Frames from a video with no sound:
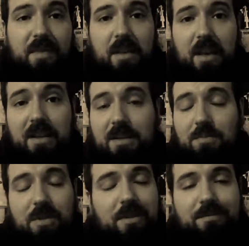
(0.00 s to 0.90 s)
things,
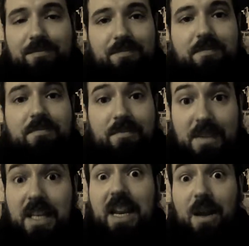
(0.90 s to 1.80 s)
but
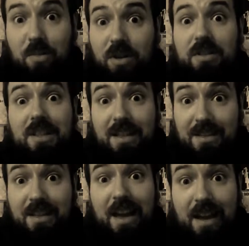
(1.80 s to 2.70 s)
Dean Ambrose, that's
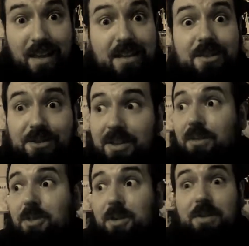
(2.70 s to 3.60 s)
the guy. That's who
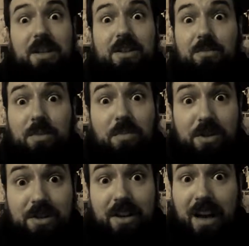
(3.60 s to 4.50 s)
WWE should be
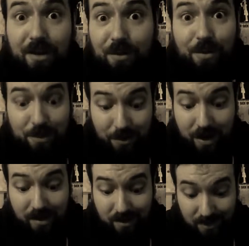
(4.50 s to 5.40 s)
pushing, not Roman
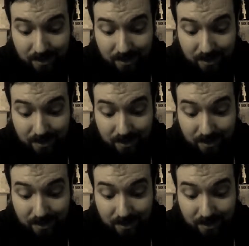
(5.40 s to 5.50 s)
Reigns.